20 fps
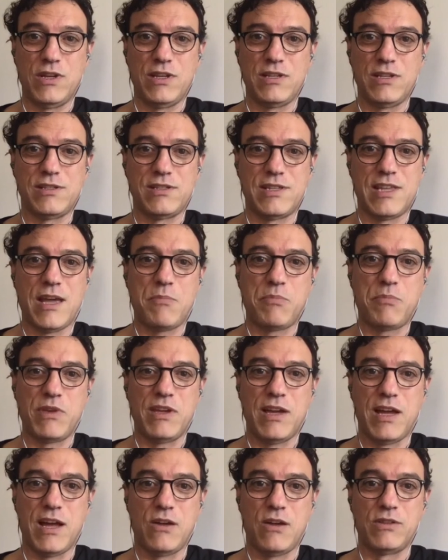as
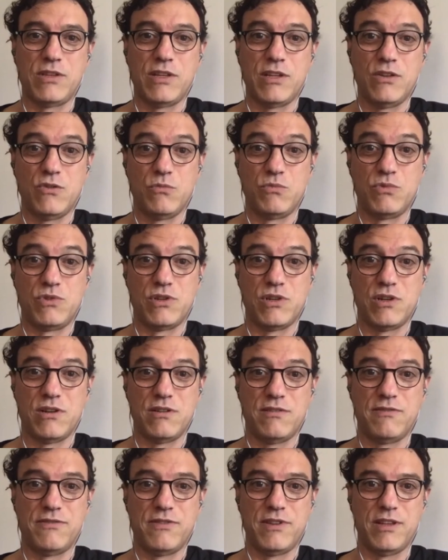stepping out and
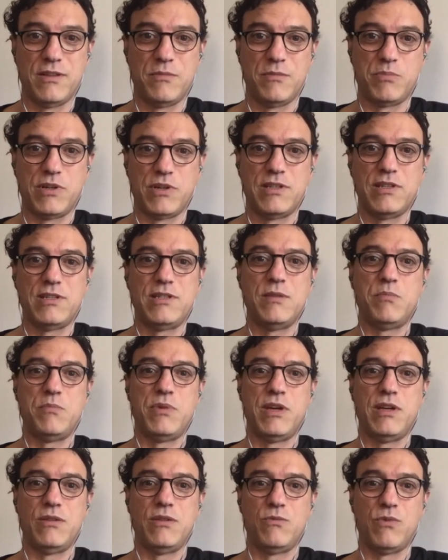observe and
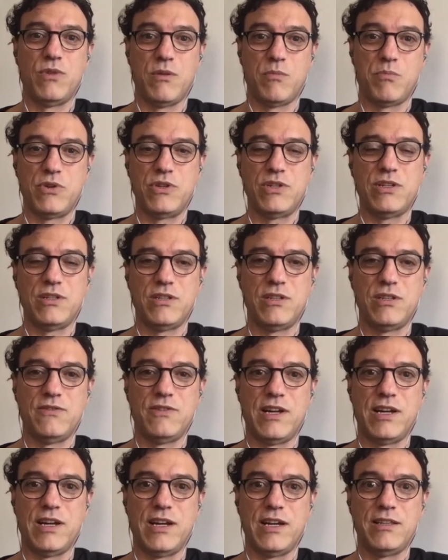participate with appreciative
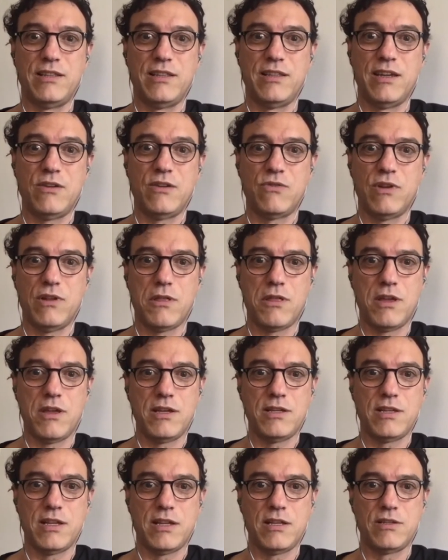eye, they create
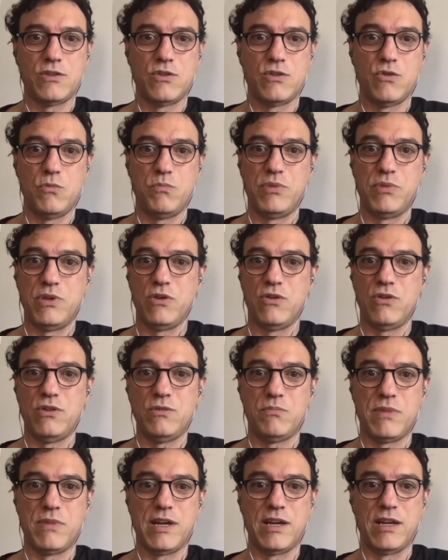things that go
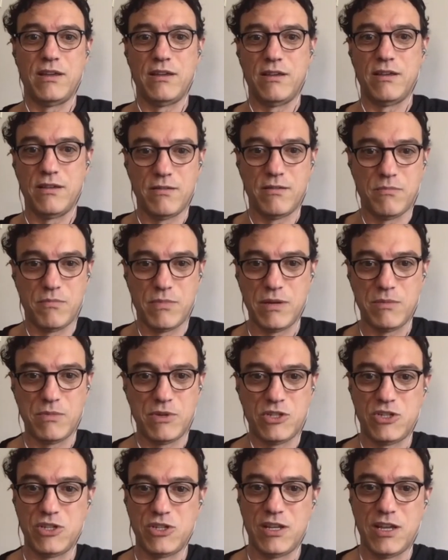beyond my my
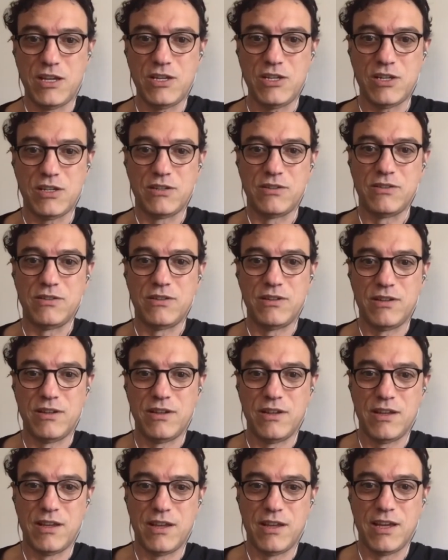imagination.
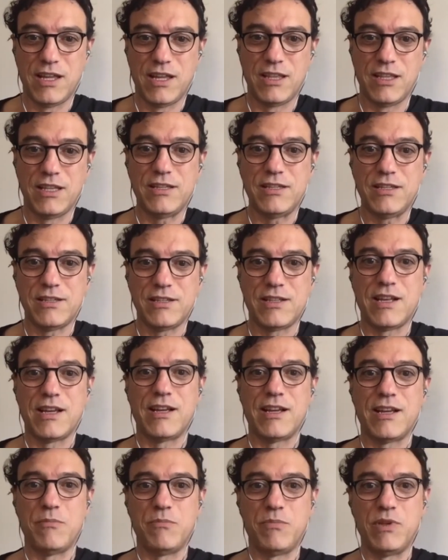Mm-hmm. And this is
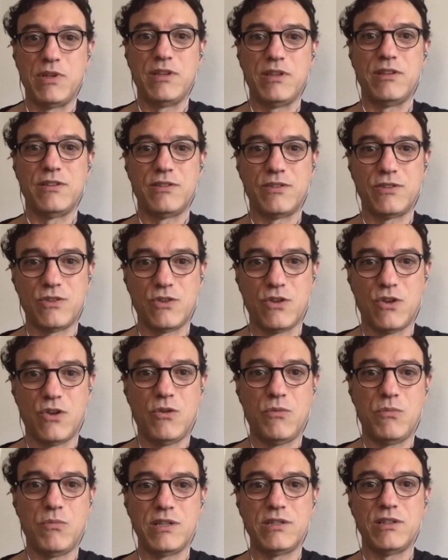like a be so
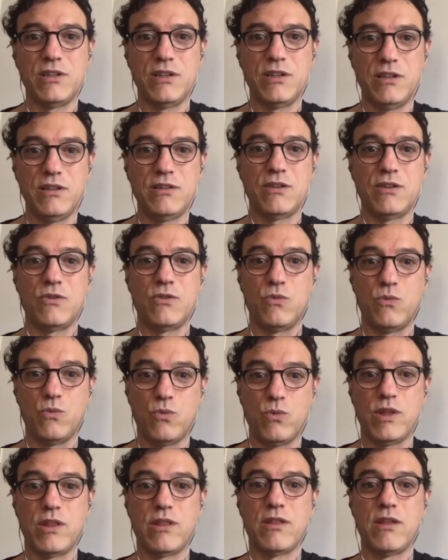much integral
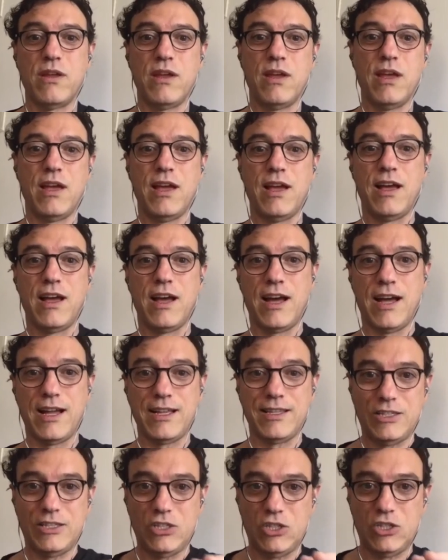with a
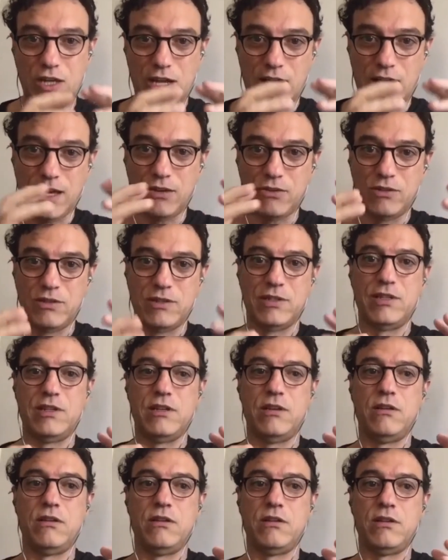child
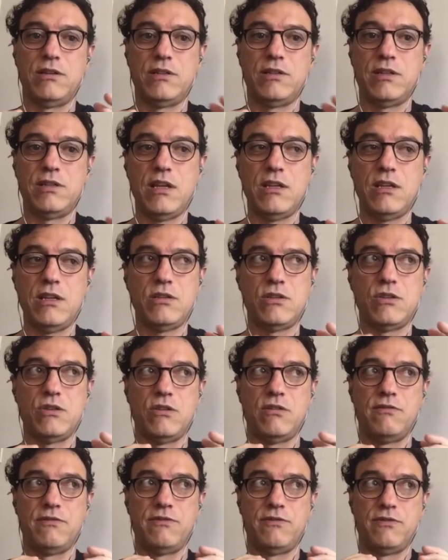and a sense
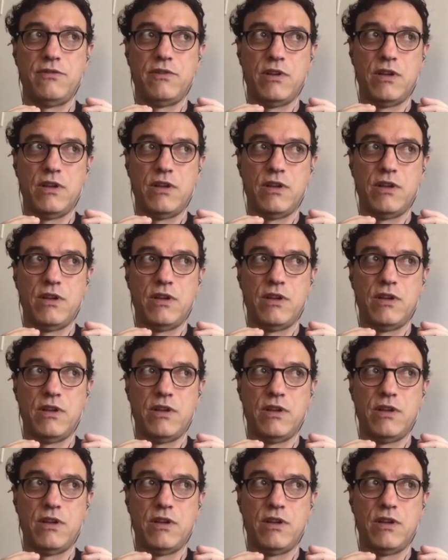of